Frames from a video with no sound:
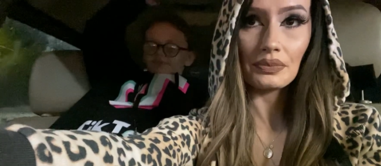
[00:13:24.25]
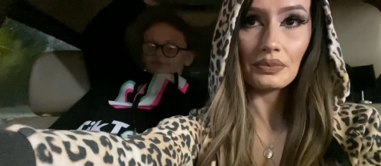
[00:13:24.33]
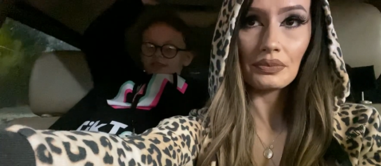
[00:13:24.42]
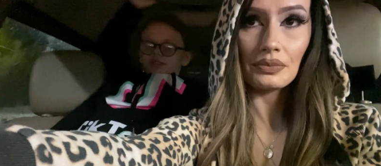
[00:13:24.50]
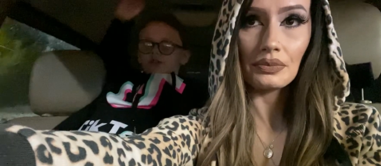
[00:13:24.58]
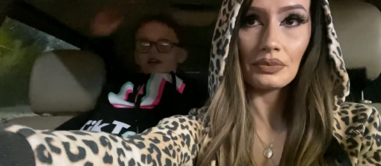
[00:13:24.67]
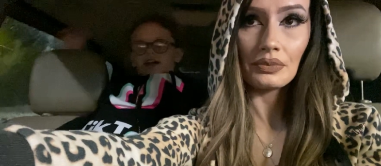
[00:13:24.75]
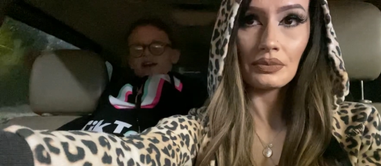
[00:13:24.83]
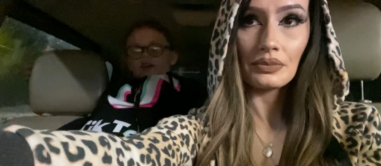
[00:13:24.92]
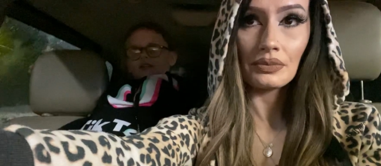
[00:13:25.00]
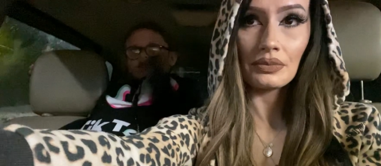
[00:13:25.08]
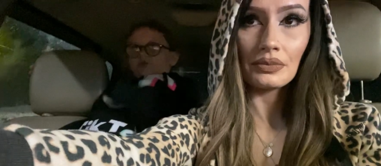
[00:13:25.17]
Speaker 1: That's why I
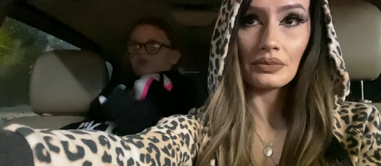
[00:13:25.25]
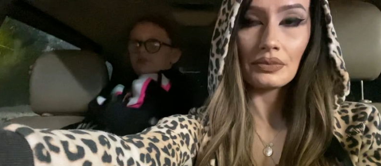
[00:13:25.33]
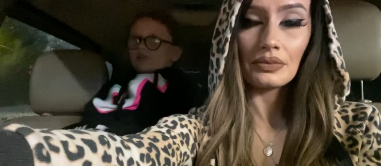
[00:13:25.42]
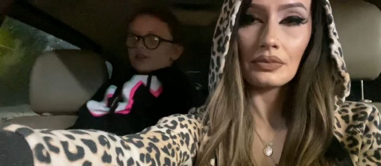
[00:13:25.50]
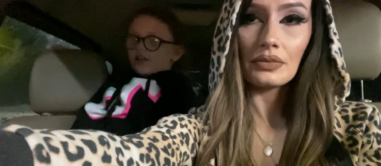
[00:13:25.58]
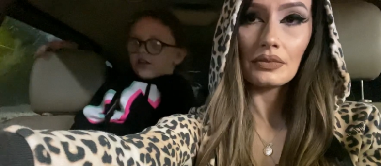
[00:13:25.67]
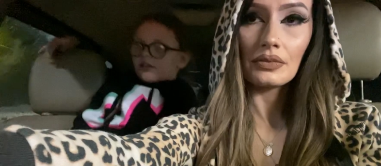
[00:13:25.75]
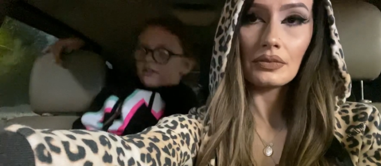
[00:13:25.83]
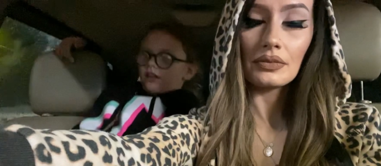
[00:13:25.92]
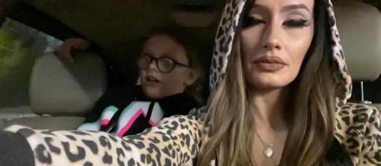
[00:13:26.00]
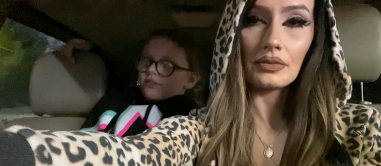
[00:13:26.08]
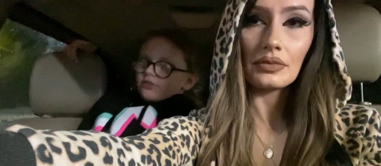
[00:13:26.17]
have like a
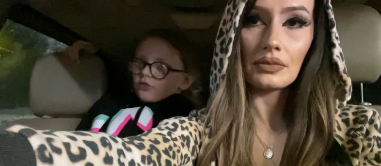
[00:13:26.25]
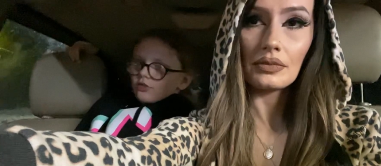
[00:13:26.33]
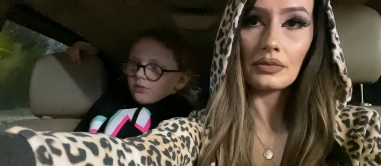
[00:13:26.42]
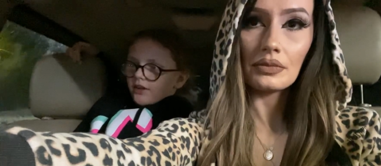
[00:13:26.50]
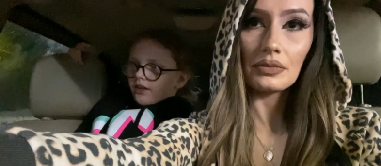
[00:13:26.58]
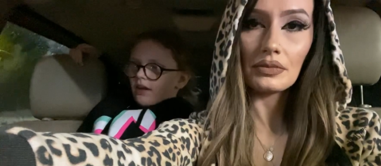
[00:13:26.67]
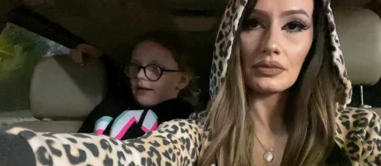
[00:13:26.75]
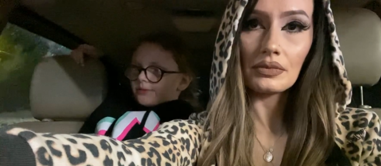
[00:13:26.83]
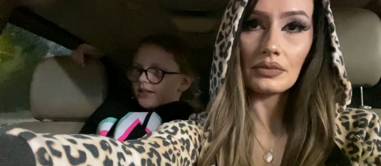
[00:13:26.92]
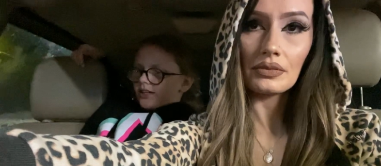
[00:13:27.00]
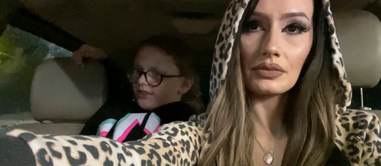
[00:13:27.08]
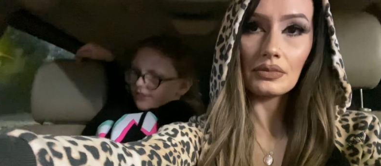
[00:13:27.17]
lot of social media apps
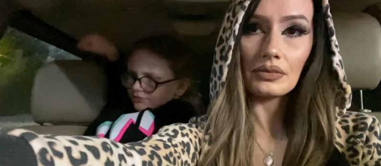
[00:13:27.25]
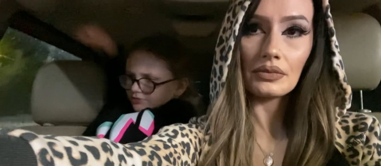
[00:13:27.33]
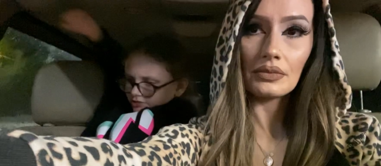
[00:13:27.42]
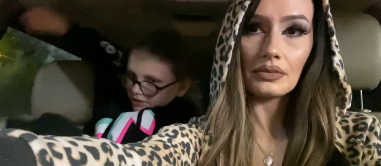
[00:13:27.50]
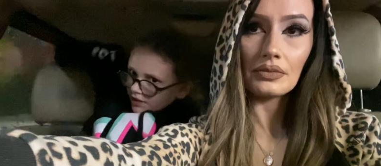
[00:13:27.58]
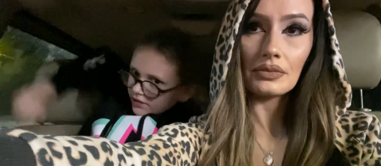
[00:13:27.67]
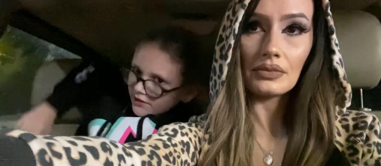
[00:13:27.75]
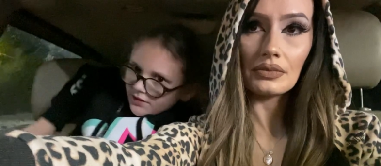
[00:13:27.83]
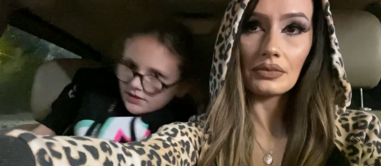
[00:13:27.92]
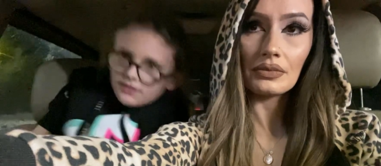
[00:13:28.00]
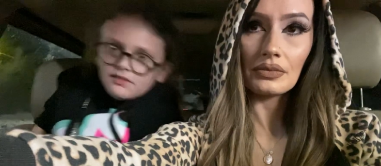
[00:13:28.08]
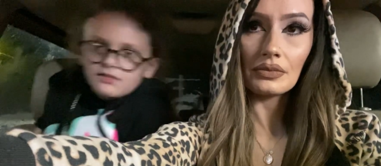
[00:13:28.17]
kind of
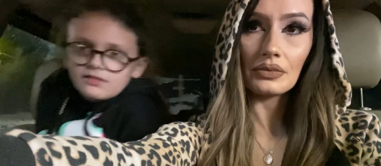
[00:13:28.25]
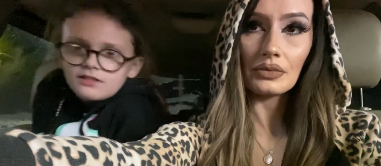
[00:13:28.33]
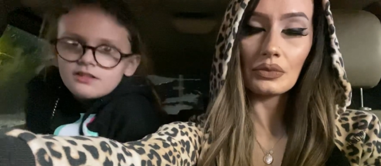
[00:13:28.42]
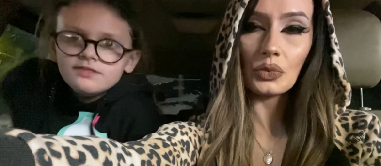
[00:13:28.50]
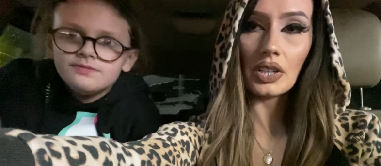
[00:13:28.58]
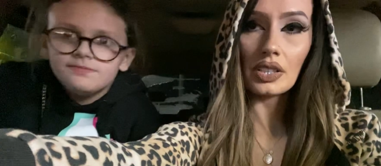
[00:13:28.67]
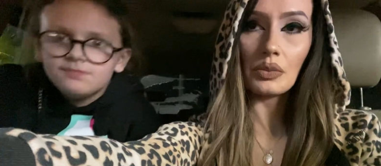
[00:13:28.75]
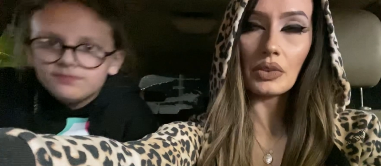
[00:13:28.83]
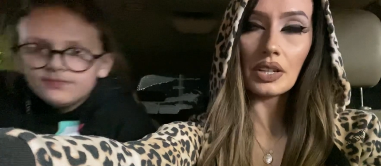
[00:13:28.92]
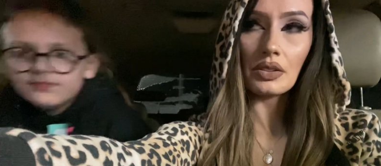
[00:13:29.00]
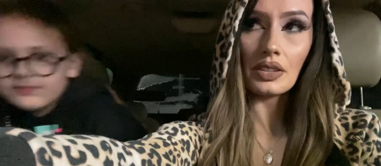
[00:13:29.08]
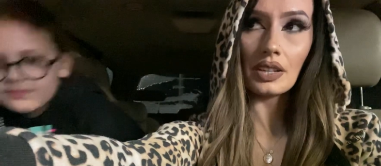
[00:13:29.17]
Speaker 2: what, what do you